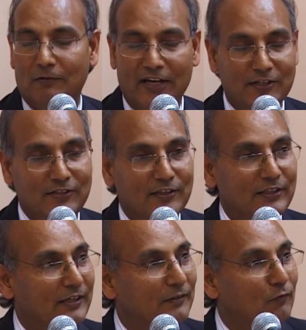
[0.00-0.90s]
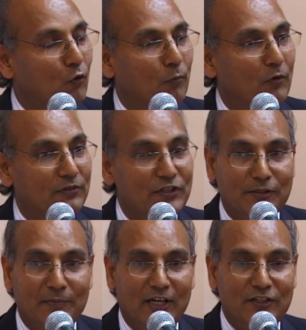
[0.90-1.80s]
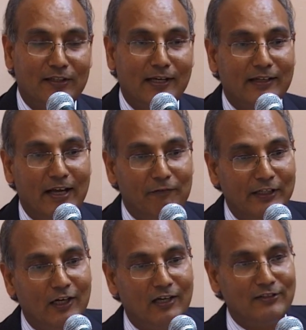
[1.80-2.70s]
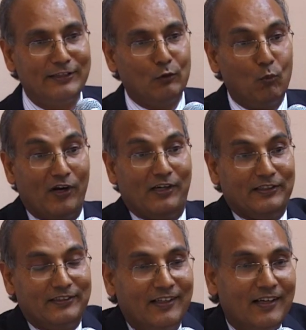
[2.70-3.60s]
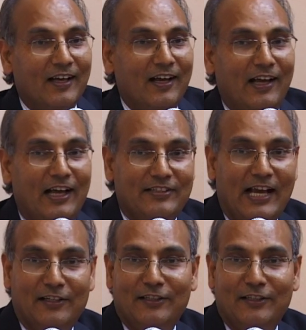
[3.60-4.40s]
race as a form of discrimination, and every country in the world has